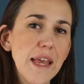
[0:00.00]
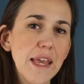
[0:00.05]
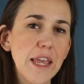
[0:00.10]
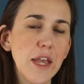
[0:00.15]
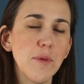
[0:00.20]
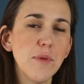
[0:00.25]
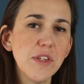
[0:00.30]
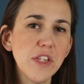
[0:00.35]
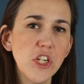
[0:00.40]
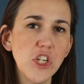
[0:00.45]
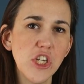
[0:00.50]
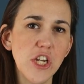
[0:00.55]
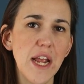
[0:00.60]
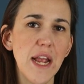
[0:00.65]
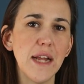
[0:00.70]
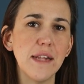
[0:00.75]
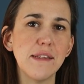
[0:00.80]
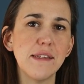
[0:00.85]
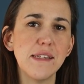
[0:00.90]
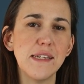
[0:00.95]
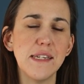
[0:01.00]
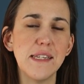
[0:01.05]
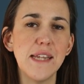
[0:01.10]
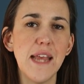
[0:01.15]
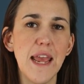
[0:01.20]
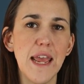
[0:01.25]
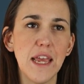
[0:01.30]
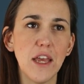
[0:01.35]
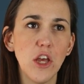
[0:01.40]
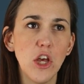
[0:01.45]
Here was a chance to
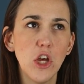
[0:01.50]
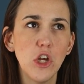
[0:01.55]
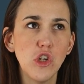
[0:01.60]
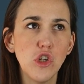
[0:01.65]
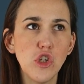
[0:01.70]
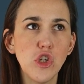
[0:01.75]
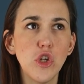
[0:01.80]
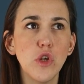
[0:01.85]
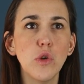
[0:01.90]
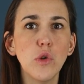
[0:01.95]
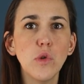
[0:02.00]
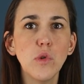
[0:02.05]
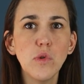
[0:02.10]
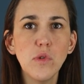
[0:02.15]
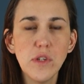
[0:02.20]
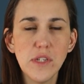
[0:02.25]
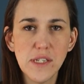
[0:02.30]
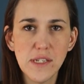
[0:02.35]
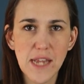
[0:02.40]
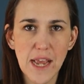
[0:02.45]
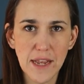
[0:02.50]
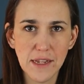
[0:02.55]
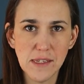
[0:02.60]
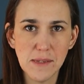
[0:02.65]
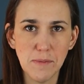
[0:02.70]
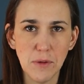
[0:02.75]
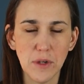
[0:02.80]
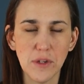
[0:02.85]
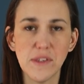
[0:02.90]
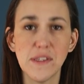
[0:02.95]
take 2
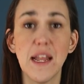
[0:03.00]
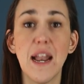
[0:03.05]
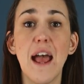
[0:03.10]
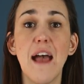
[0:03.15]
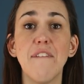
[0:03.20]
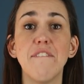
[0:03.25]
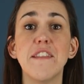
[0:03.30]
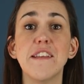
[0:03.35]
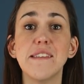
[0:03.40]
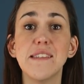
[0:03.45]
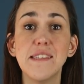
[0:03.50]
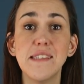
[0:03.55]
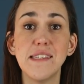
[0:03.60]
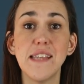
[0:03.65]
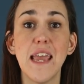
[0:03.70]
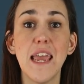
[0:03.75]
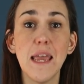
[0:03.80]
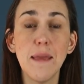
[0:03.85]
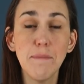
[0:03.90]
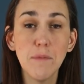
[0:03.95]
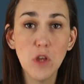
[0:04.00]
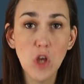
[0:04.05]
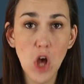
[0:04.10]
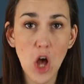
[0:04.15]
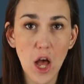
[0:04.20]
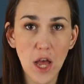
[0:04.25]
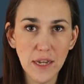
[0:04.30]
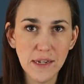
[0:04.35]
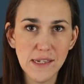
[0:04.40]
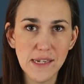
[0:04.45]
textbooks that have the same
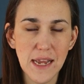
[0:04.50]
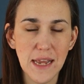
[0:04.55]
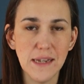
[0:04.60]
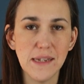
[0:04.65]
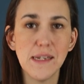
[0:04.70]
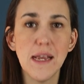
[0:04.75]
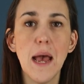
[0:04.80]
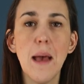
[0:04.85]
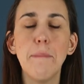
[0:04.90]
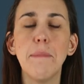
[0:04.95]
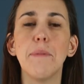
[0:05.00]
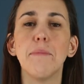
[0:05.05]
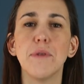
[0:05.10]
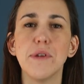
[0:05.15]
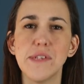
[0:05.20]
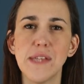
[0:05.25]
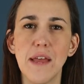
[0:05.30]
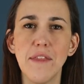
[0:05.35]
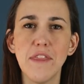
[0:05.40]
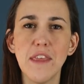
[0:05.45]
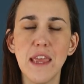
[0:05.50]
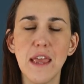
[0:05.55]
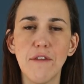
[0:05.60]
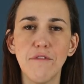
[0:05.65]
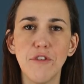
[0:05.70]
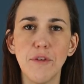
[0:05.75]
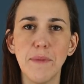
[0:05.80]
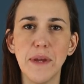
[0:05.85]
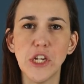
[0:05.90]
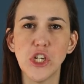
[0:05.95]
content but present the
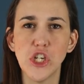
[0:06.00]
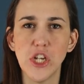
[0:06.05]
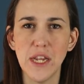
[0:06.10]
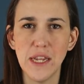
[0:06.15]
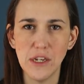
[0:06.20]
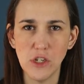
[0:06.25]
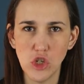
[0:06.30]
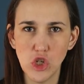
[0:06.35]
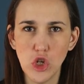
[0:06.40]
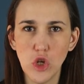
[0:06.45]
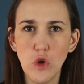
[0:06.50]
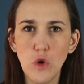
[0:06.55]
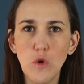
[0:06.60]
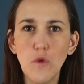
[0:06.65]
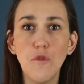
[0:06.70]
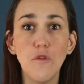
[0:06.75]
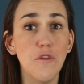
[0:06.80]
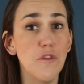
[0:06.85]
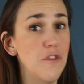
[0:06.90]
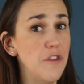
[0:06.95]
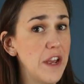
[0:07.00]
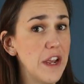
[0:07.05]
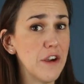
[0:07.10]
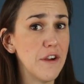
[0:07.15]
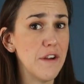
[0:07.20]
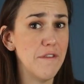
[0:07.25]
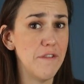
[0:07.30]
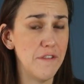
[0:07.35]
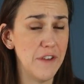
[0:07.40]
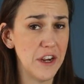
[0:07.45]
information in 2 very,
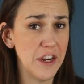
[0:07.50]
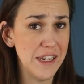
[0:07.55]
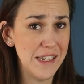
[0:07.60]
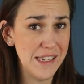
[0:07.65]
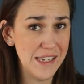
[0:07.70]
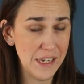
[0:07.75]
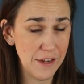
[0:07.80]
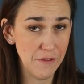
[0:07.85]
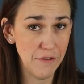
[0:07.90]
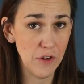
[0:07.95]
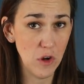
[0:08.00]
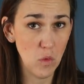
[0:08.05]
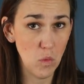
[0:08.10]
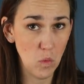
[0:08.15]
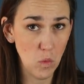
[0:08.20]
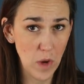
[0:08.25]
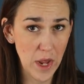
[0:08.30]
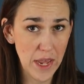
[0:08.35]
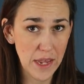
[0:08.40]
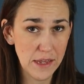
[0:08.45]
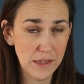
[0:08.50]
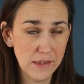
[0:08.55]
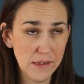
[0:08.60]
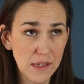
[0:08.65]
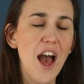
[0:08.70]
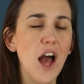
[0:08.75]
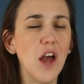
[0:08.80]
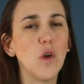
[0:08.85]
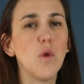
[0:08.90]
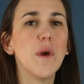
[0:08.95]
very different ways.
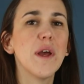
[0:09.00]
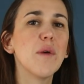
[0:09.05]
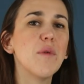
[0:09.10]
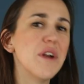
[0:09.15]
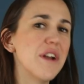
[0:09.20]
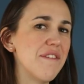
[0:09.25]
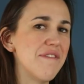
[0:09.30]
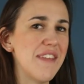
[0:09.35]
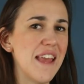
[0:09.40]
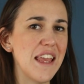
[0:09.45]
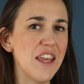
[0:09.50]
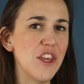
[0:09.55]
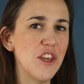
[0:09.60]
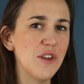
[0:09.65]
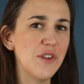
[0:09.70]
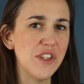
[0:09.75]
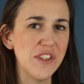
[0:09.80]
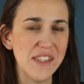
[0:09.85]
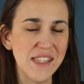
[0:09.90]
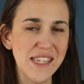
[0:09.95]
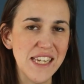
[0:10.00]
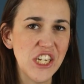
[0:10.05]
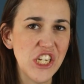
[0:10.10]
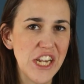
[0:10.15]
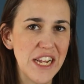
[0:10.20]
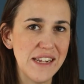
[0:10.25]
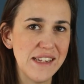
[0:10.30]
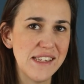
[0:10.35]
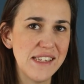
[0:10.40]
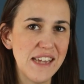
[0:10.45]
A quick word of thank you to CJ
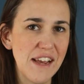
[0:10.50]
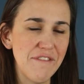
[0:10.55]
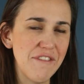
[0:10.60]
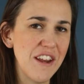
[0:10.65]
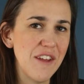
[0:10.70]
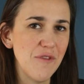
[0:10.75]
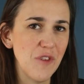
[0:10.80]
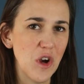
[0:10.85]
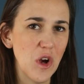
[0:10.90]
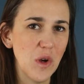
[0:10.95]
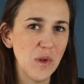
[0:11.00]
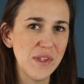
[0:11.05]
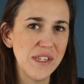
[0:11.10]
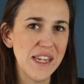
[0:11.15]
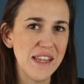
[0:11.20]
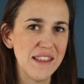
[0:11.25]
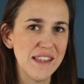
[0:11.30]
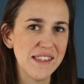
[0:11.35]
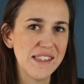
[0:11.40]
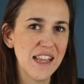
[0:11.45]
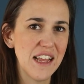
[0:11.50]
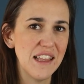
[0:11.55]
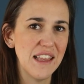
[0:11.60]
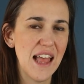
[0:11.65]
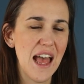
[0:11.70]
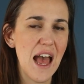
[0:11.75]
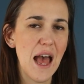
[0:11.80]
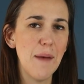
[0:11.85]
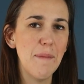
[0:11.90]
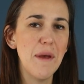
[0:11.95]
and Stephanie for hosting this
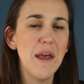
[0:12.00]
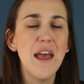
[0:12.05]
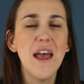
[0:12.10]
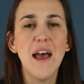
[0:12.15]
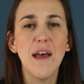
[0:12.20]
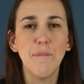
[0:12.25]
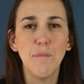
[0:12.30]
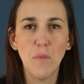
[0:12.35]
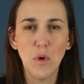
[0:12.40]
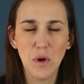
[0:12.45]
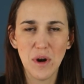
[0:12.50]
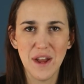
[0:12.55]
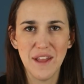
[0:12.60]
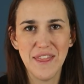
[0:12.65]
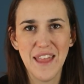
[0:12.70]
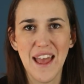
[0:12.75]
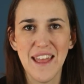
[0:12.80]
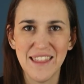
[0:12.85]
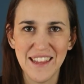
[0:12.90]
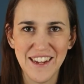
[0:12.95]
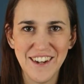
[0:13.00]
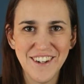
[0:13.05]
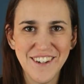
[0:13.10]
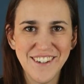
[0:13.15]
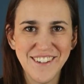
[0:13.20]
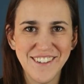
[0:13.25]
collab. More on that later.